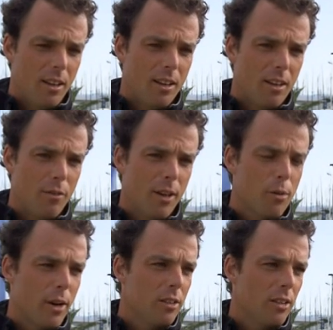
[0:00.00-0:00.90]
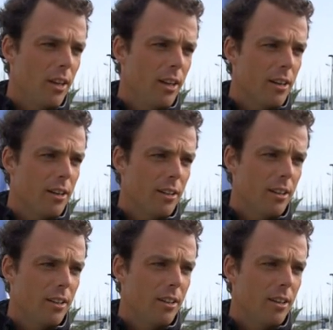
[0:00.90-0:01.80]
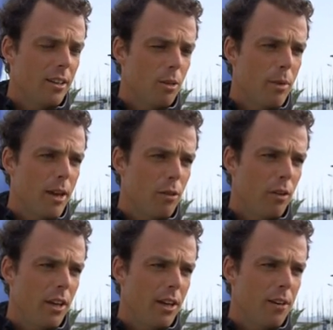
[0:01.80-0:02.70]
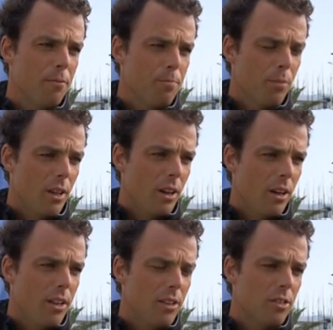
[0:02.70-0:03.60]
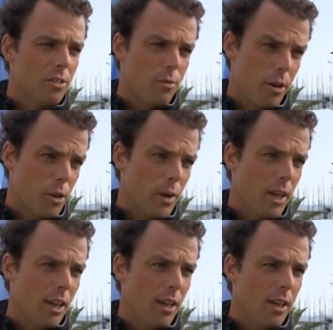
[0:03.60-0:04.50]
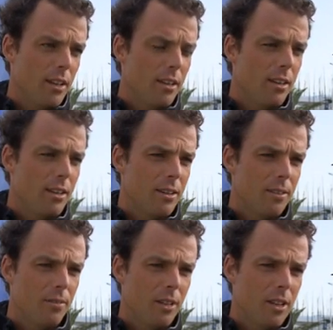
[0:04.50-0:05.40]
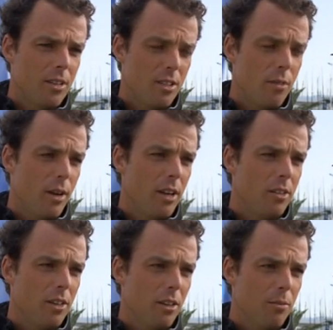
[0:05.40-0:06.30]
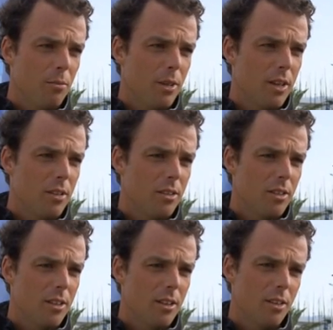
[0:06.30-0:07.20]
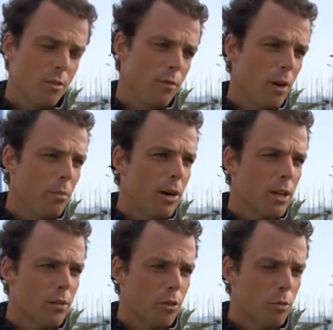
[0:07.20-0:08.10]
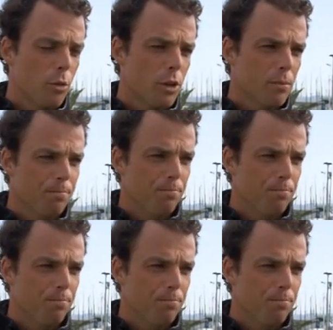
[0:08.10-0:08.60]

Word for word: uh, fleet racing here in the, in the Bay of Hyères. It is very tricky and uh, it's never easy, but that's, uh, that's the fun part of the sport.